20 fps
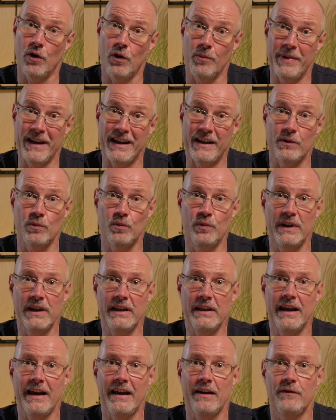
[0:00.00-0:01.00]
or better
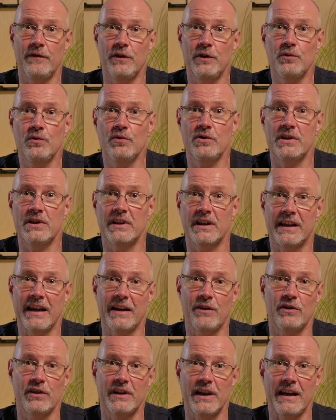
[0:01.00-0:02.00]
we, have used the
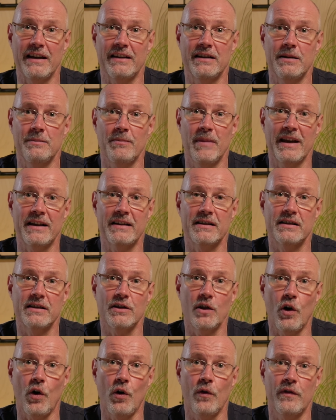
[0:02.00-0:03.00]
Garrett A T Max
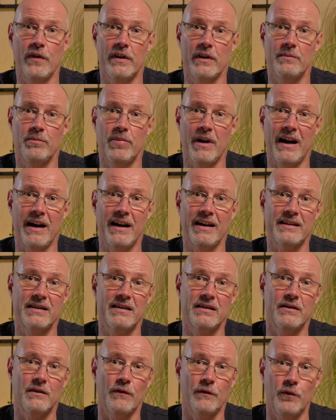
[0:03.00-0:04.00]
over the
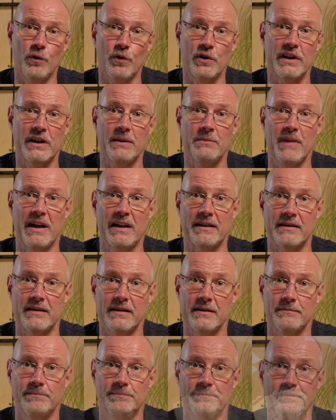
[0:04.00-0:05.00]
past fourteen months.